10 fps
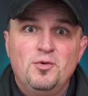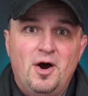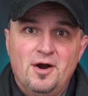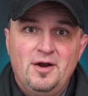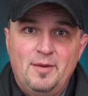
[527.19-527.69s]
you
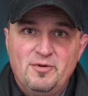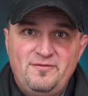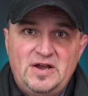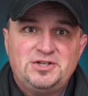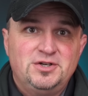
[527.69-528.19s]
are a
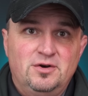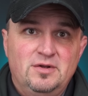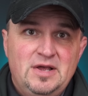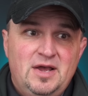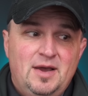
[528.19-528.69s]

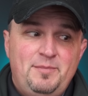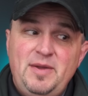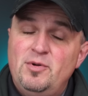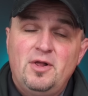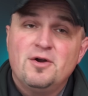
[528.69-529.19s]
professional.
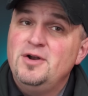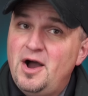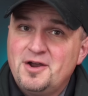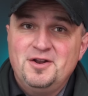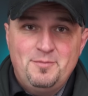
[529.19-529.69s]
People are
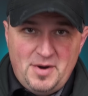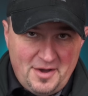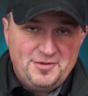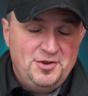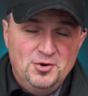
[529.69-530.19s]
not gonna
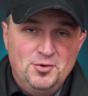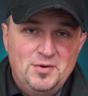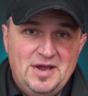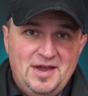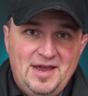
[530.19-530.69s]
bother
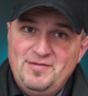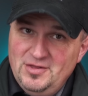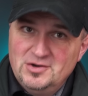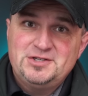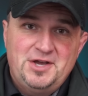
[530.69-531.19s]
you if
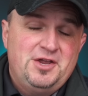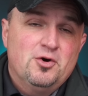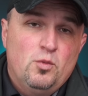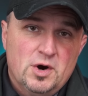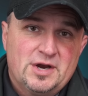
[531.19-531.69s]
it looks like
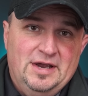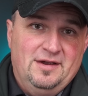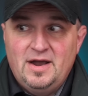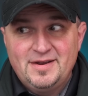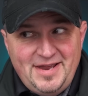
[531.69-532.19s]
you're
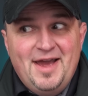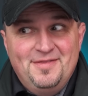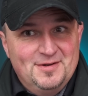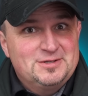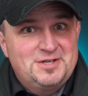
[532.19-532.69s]
working.
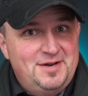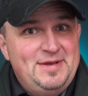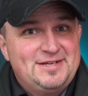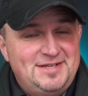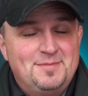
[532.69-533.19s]
Again, there's gonna
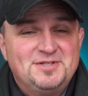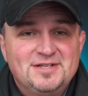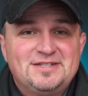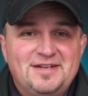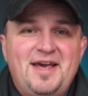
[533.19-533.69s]
be
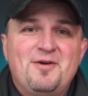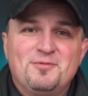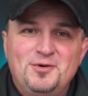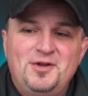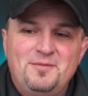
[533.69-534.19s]
exceptions to
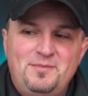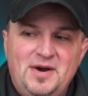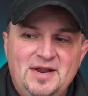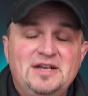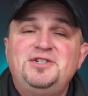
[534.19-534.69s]
that rule,
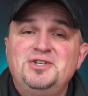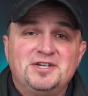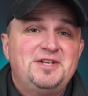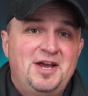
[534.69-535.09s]
but it just